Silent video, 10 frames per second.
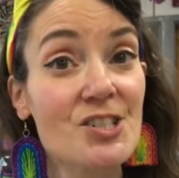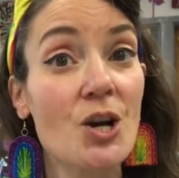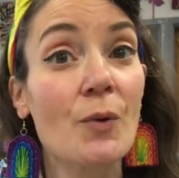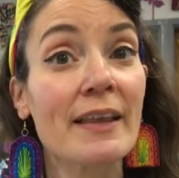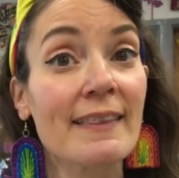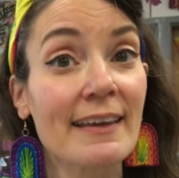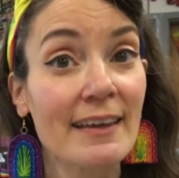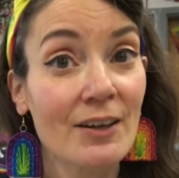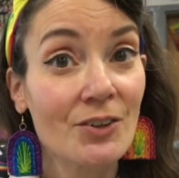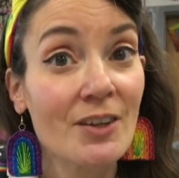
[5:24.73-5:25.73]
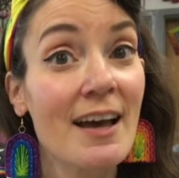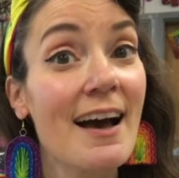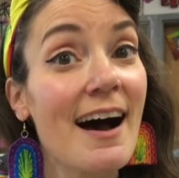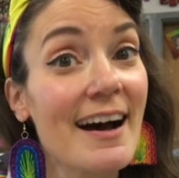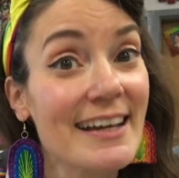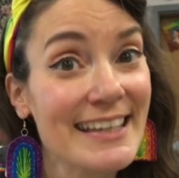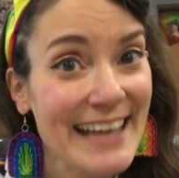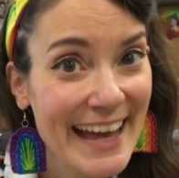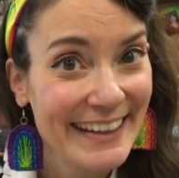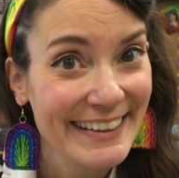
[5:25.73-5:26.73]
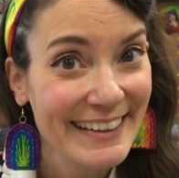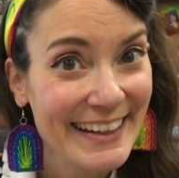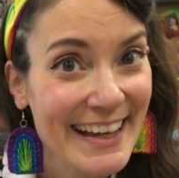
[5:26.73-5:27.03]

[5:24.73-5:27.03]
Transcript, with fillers: to go in the kiln again.